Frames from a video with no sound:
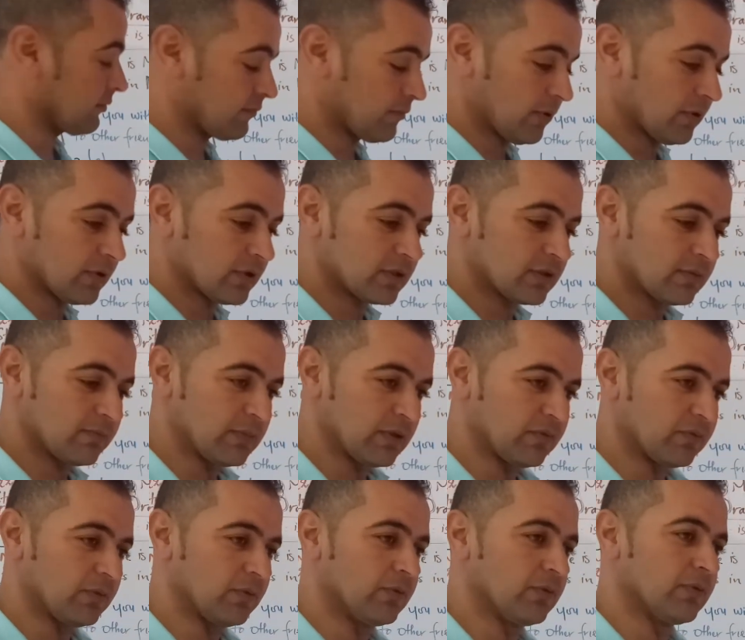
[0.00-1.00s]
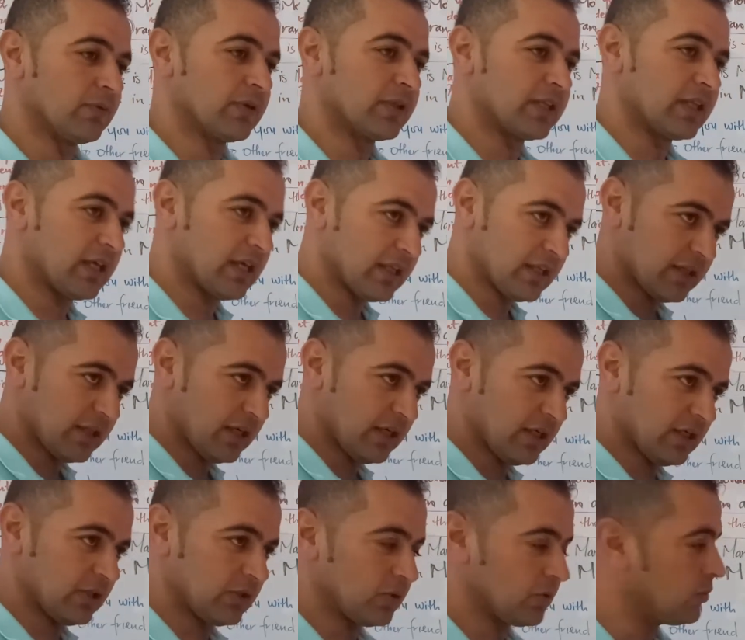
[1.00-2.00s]
first before that they
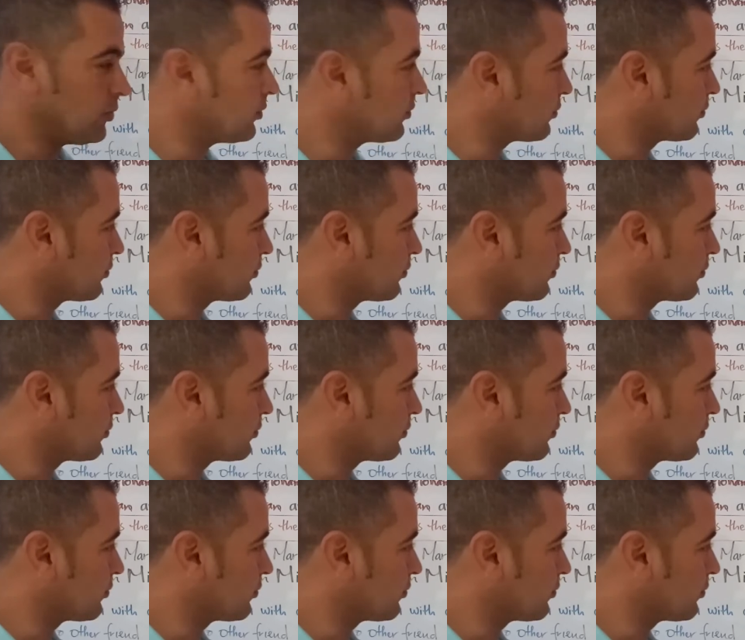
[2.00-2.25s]
are your